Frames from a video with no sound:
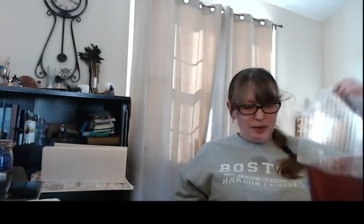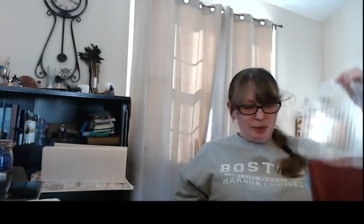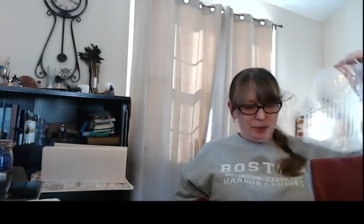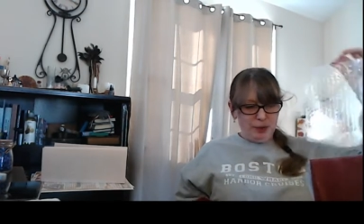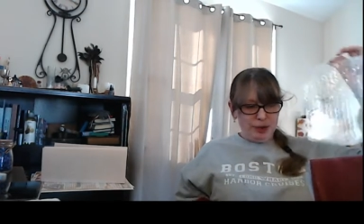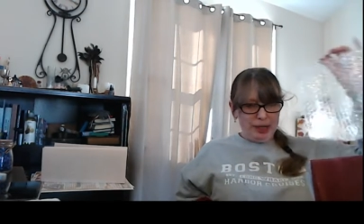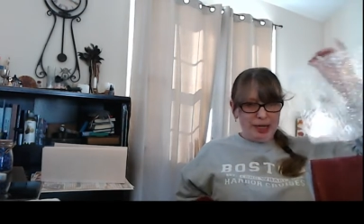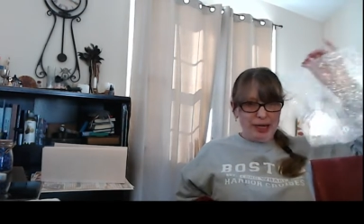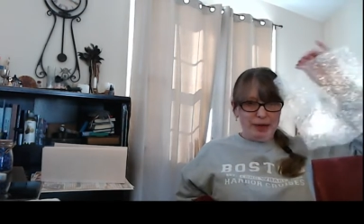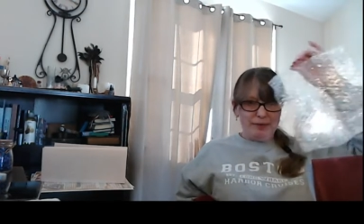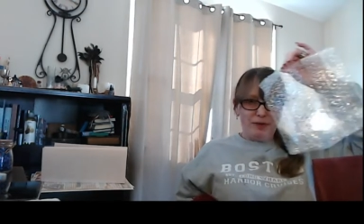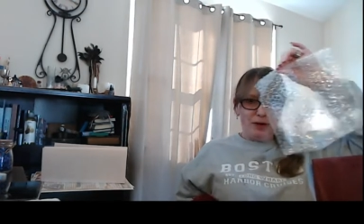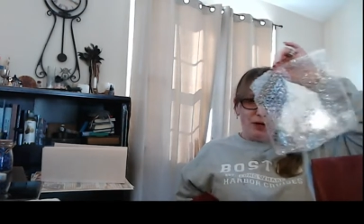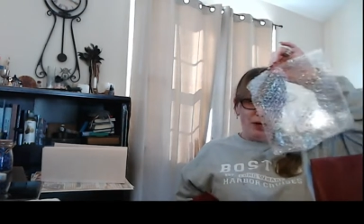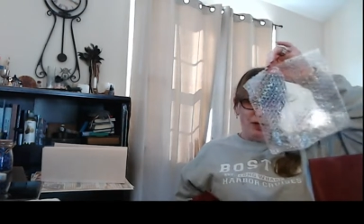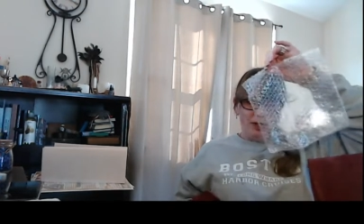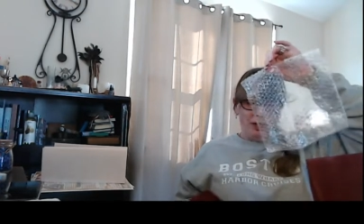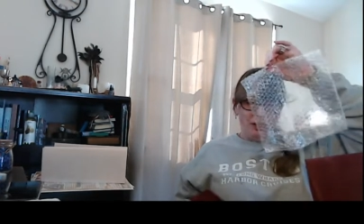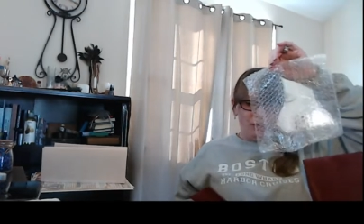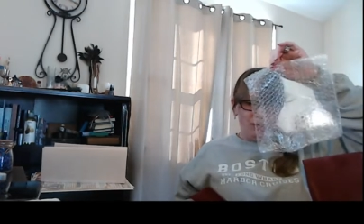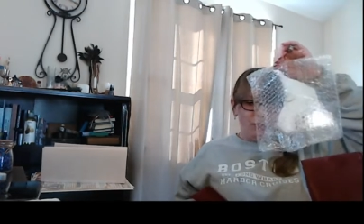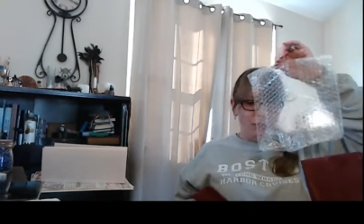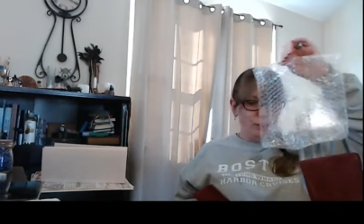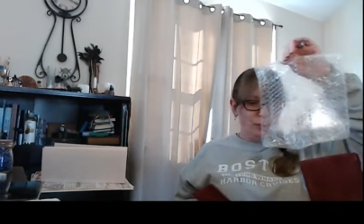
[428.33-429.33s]
We have our,
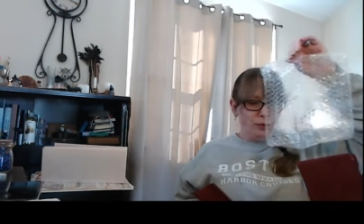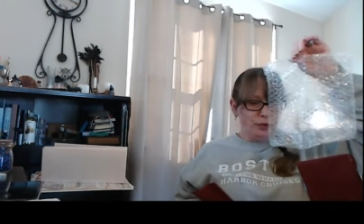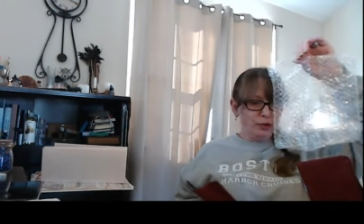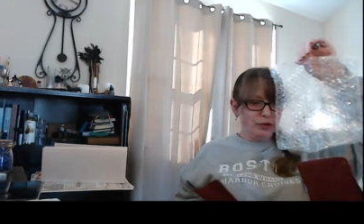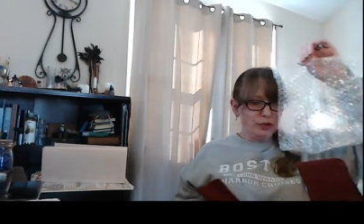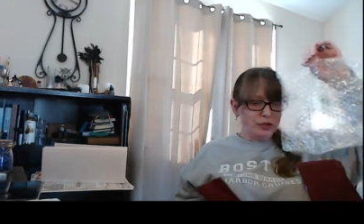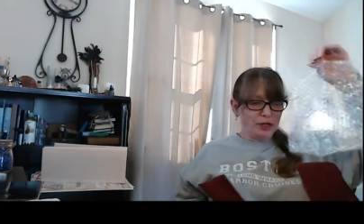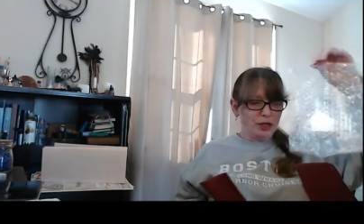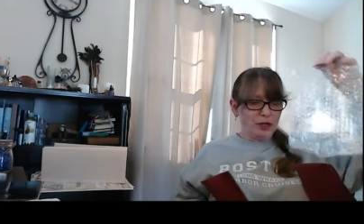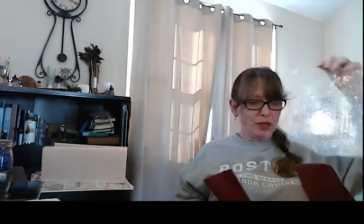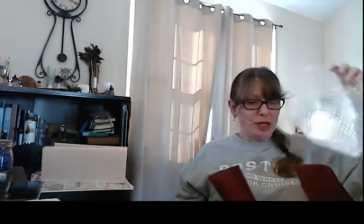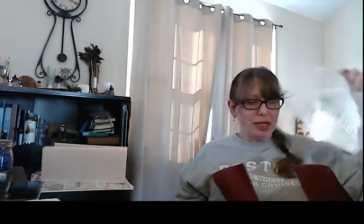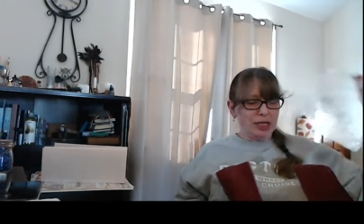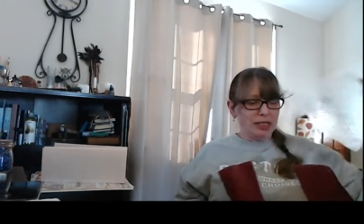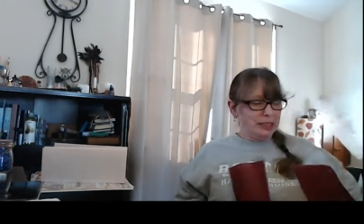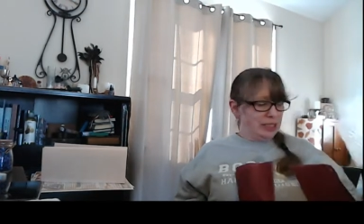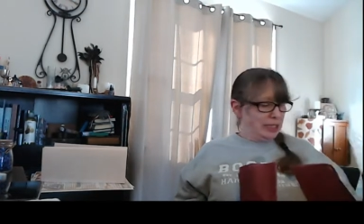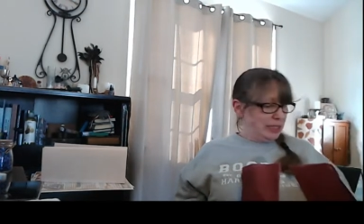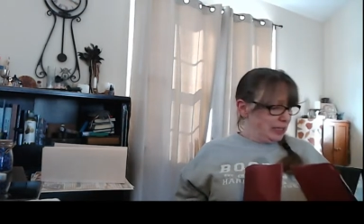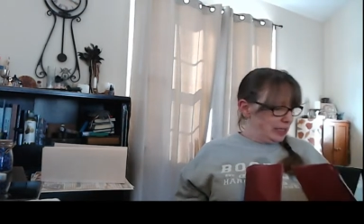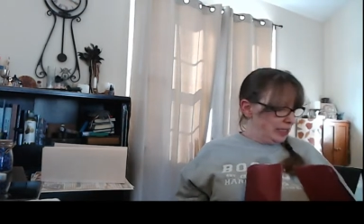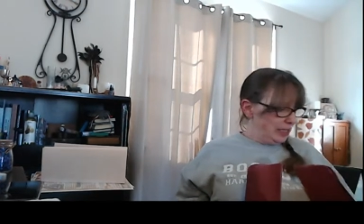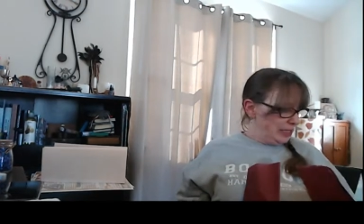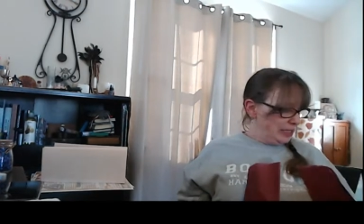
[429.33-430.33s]
oh, there's all
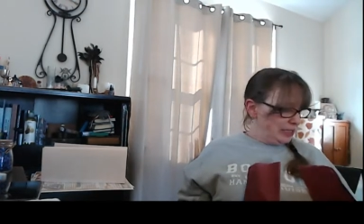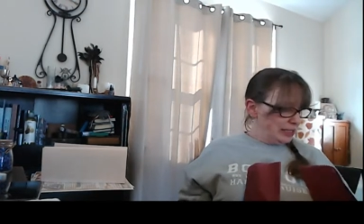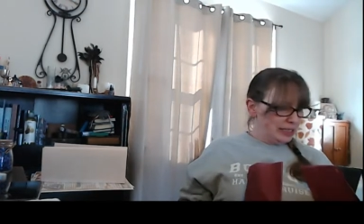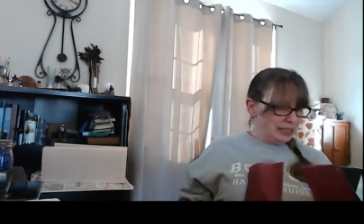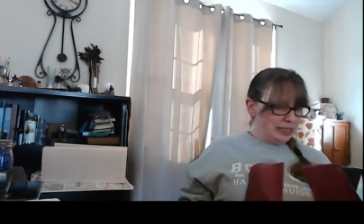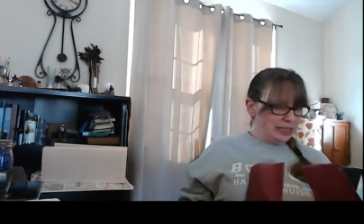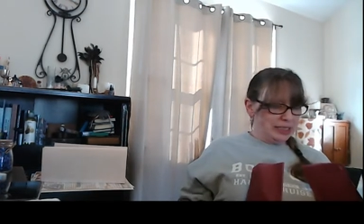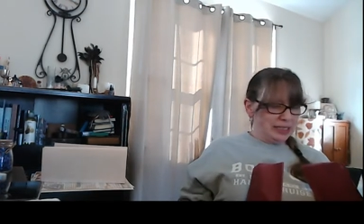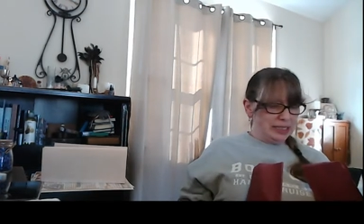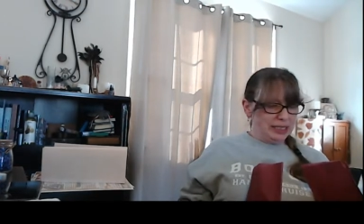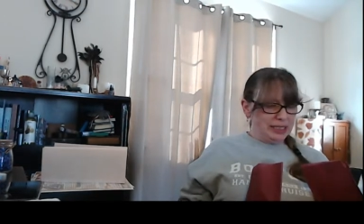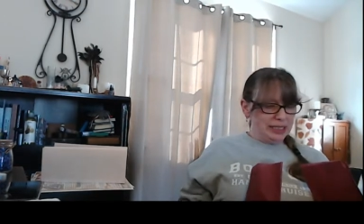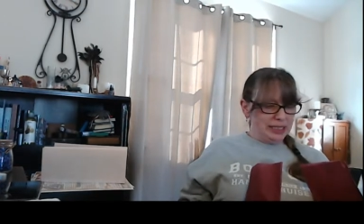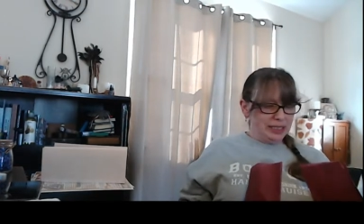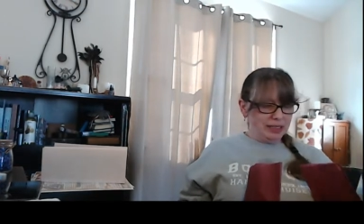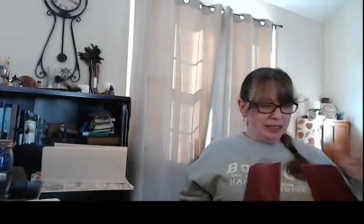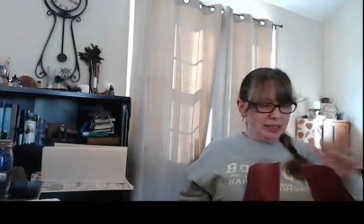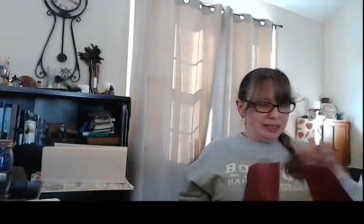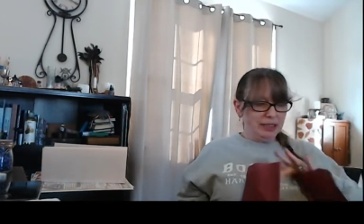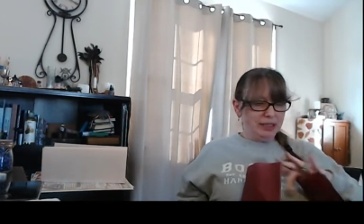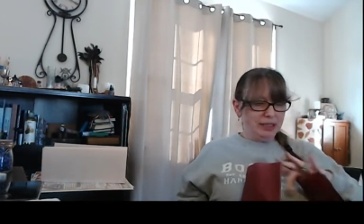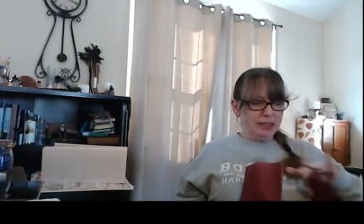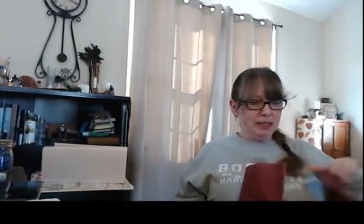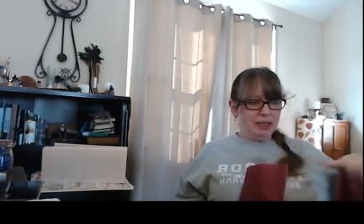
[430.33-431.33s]
the things in
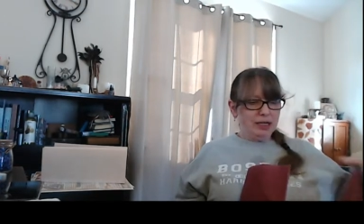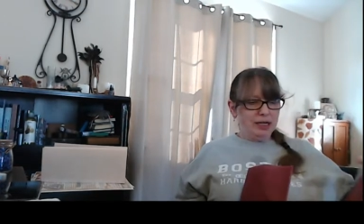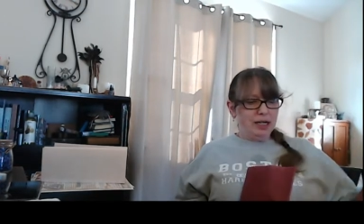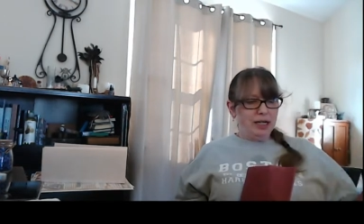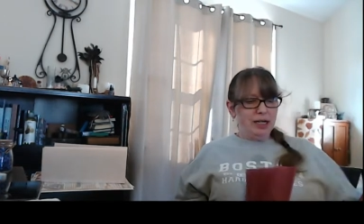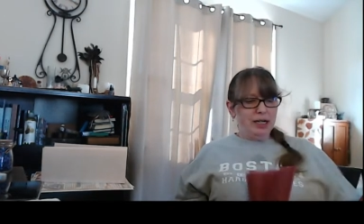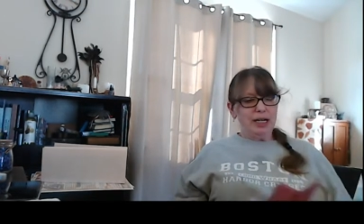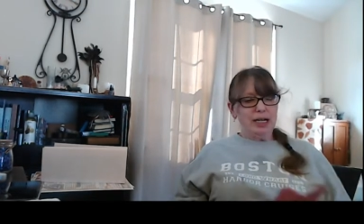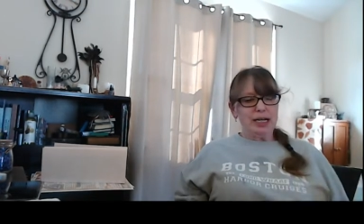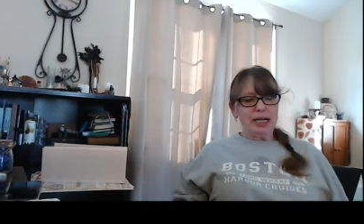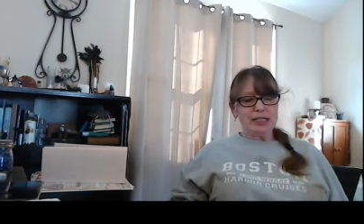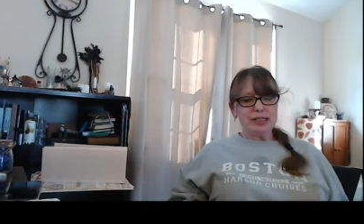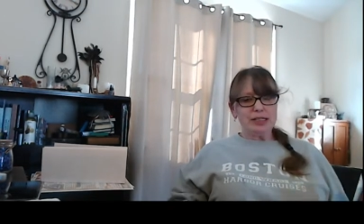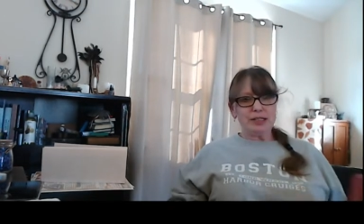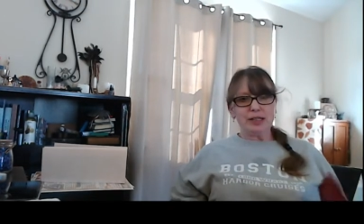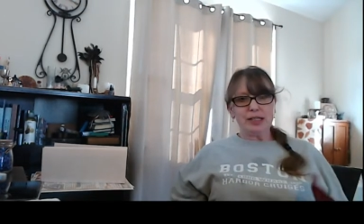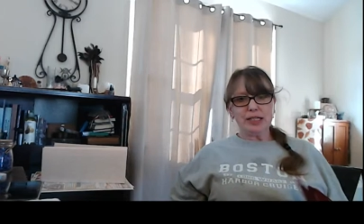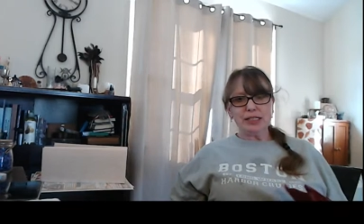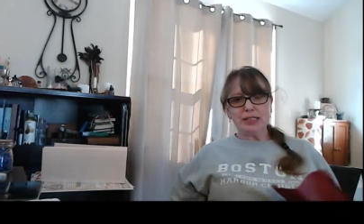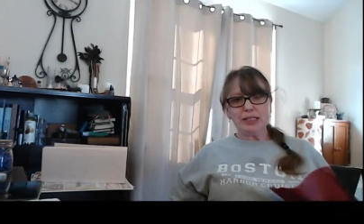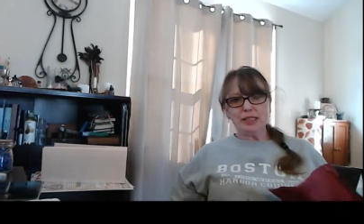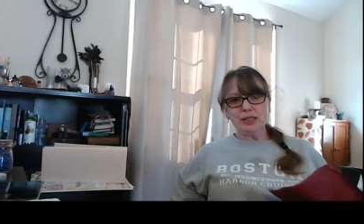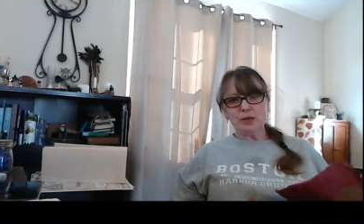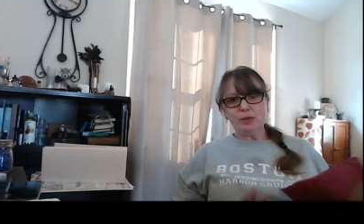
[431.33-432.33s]
here. Okay, so
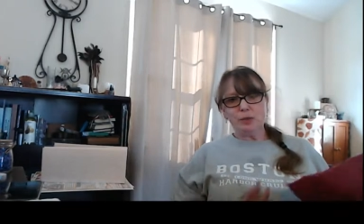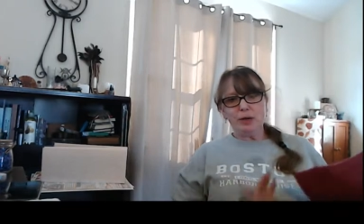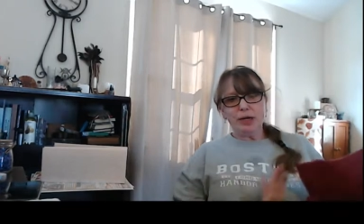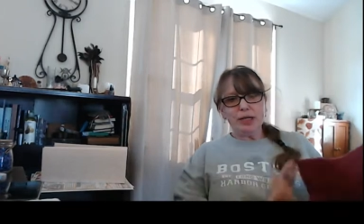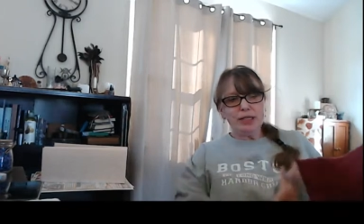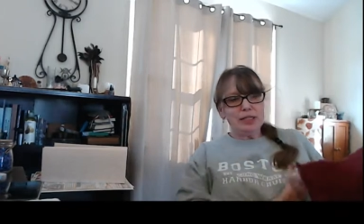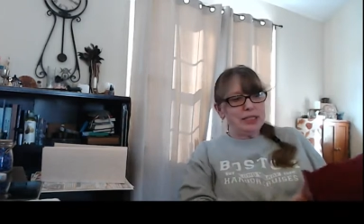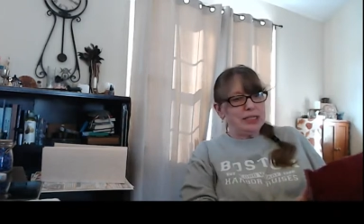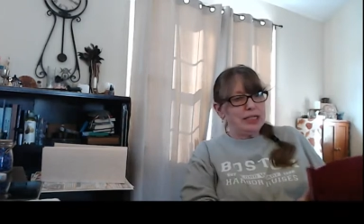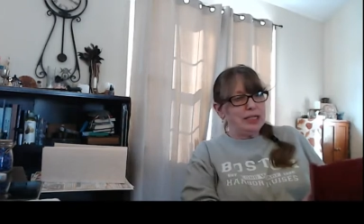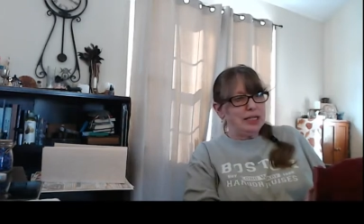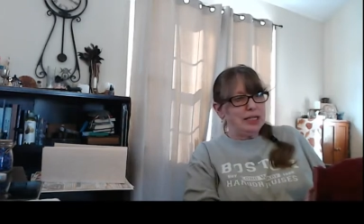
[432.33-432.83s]
this is what